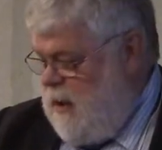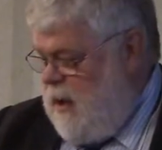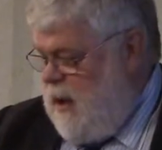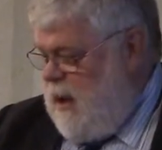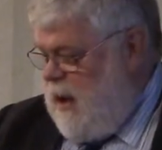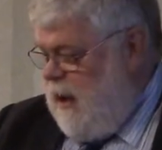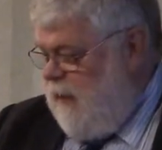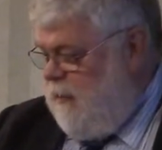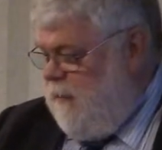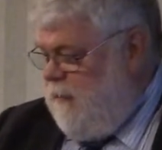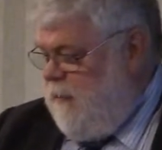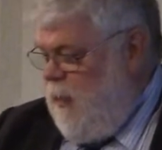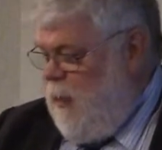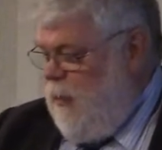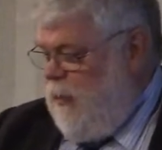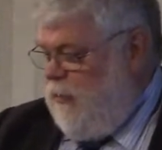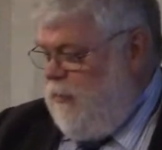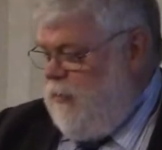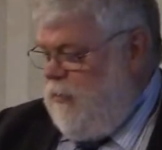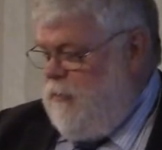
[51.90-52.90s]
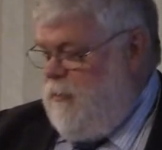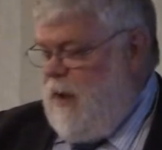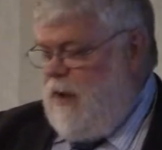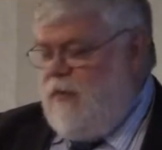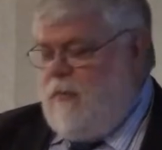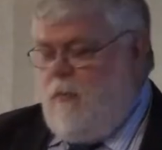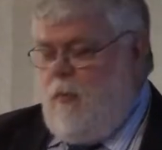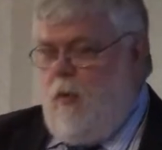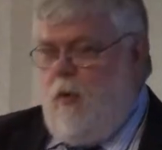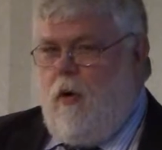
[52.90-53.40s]
And the focus was
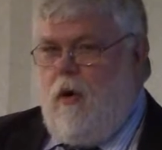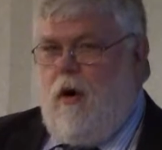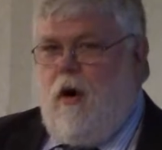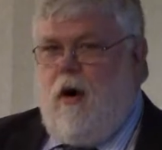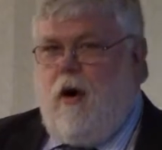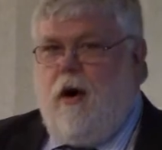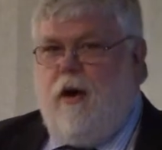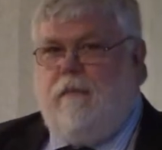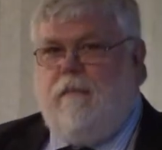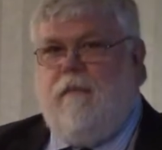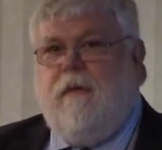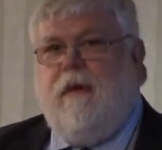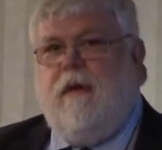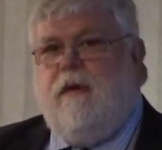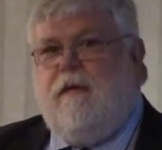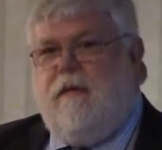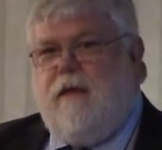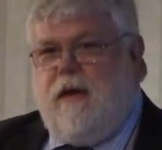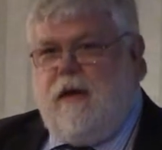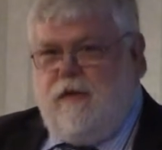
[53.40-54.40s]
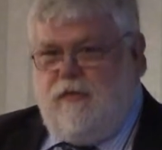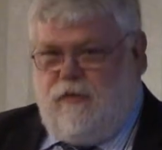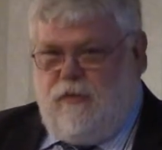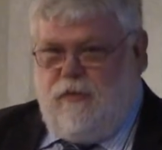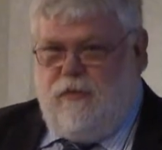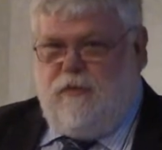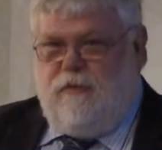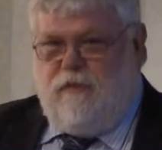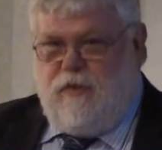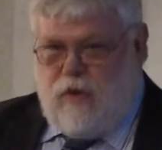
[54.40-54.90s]
much more on the
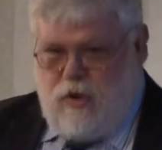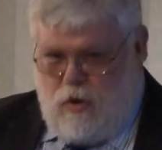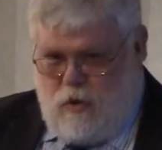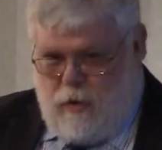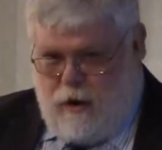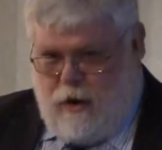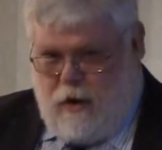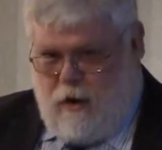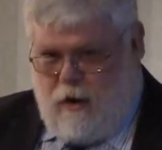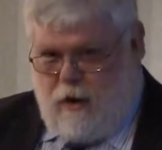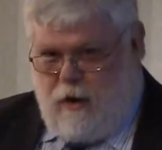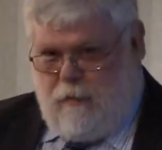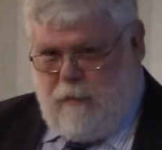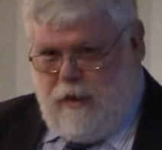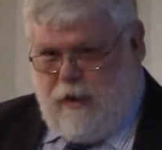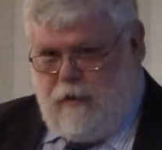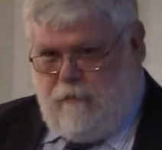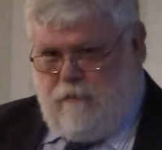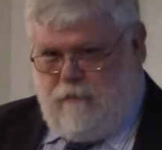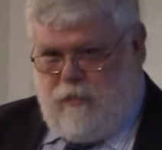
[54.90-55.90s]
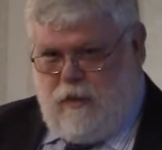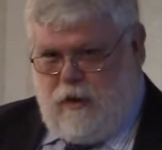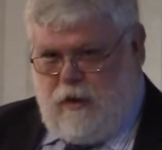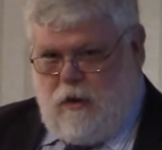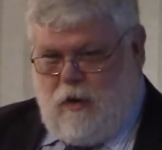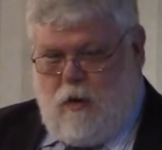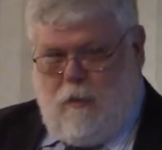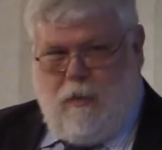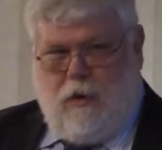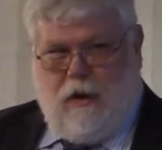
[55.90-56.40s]
issues of the new economy, the
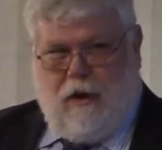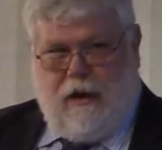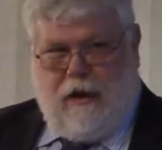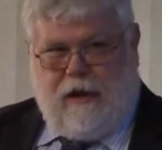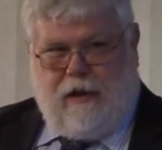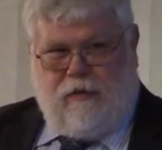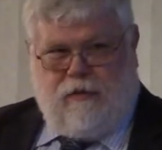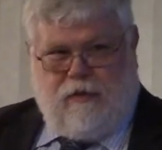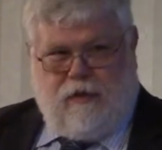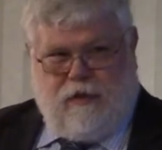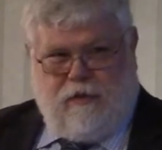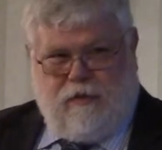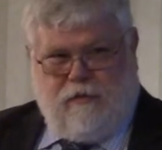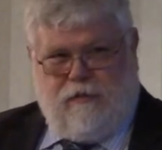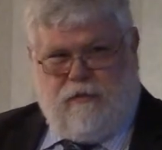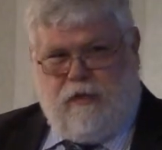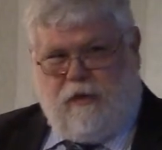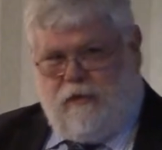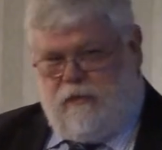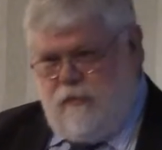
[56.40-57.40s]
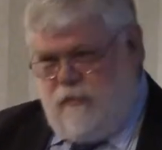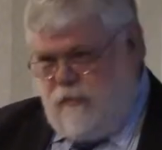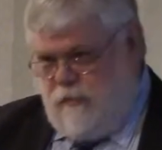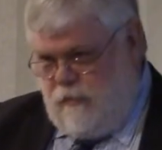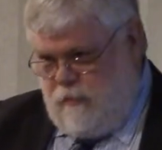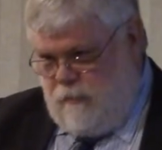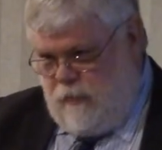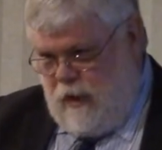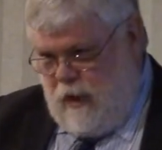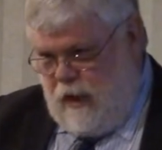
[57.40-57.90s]
global linkages, the
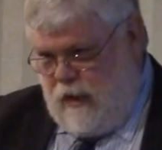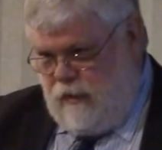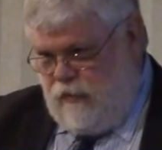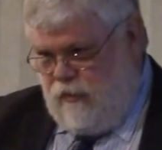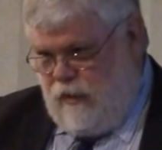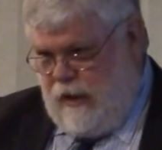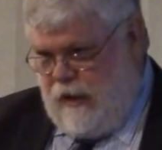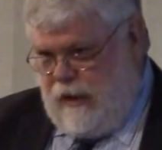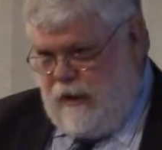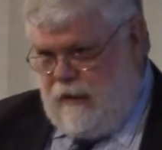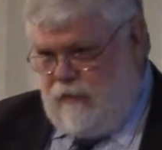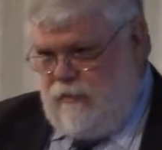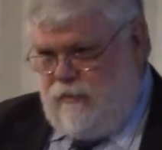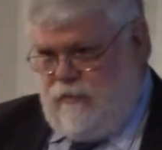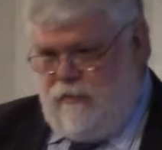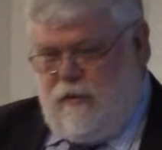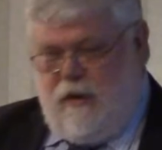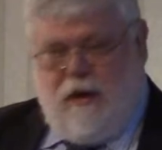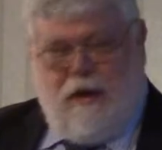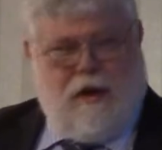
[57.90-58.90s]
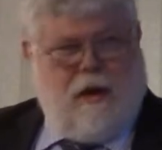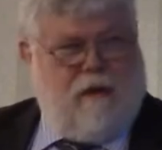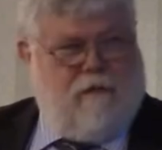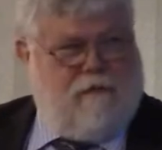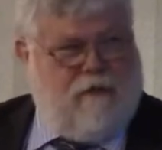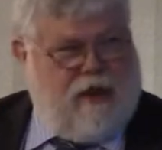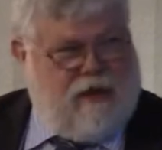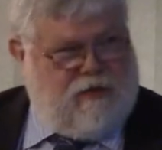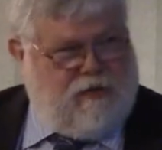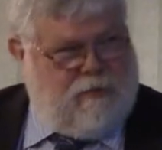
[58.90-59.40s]
supply chains,
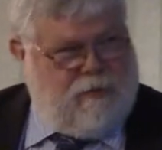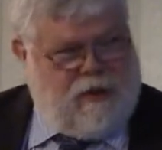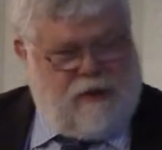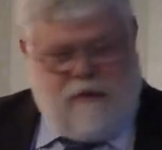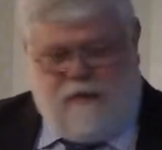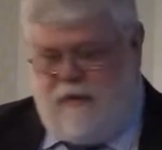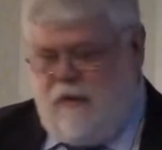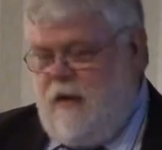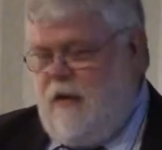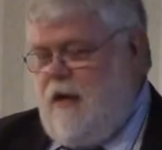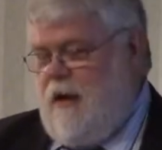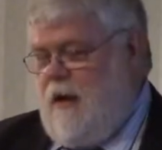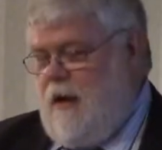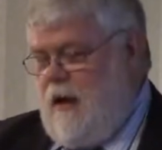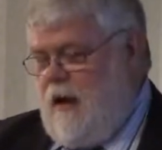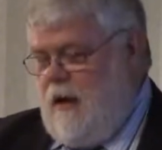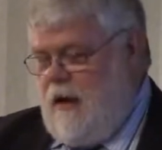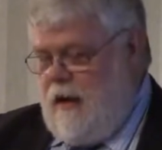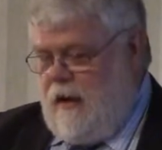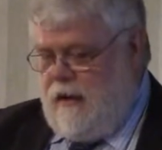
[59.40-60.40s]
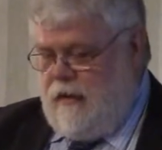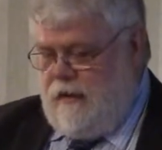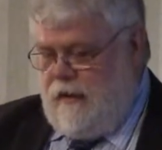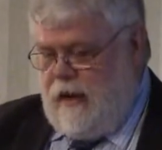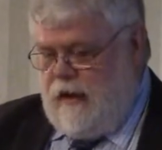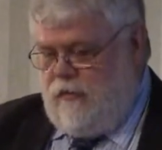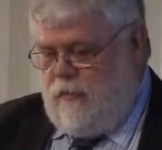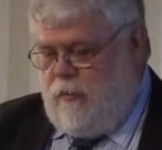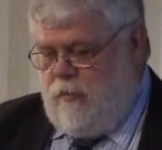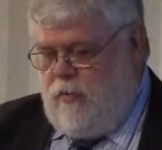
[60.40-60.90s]
investment,
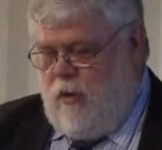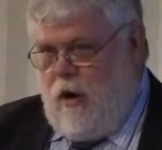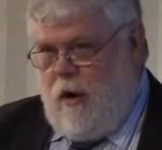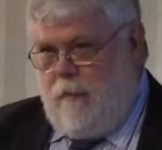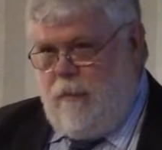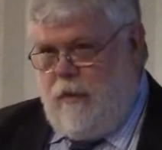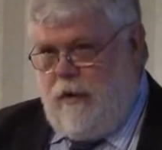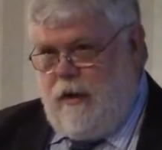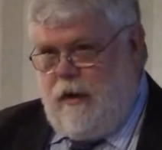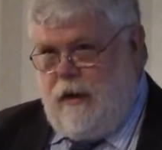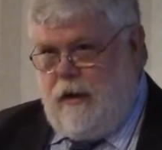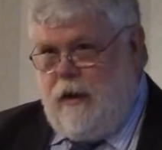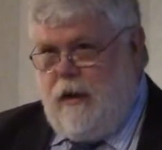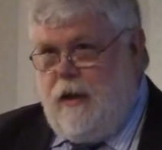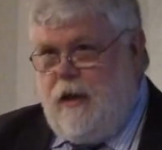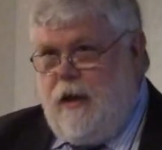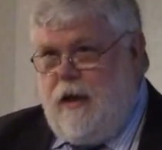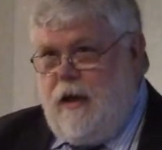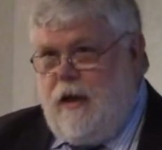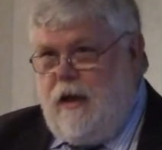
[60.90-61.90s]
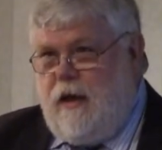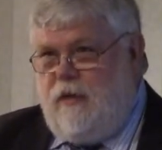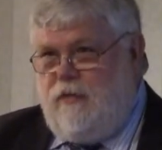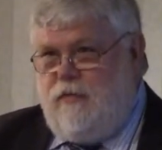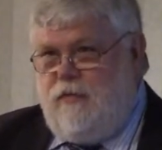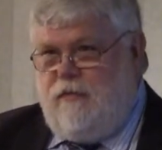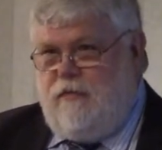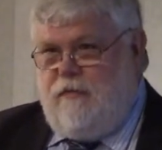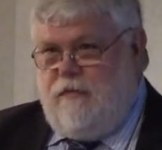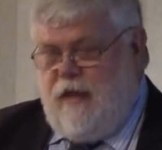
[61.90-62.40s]
intellectual property,
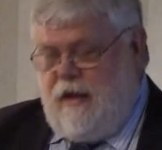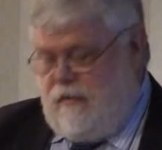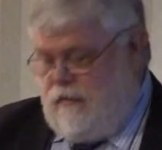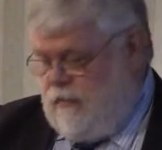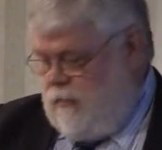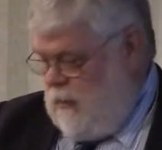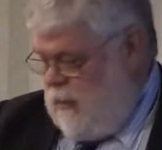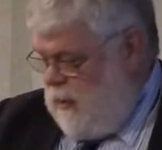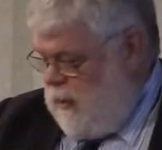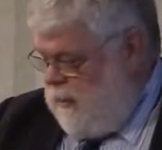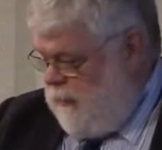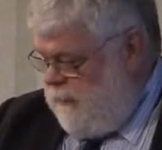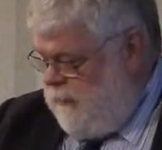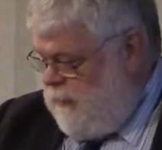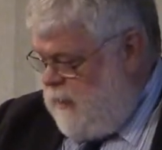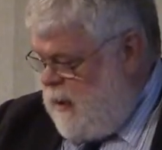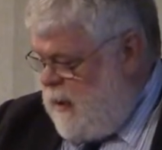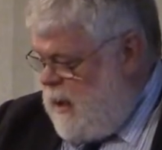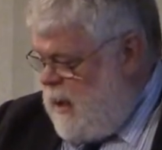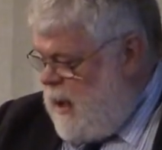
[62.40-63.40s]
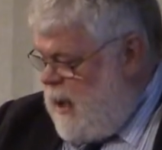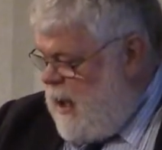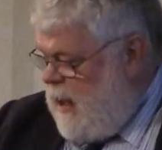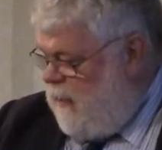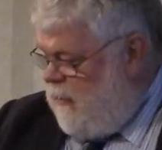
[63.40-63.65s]
issues of that sort. And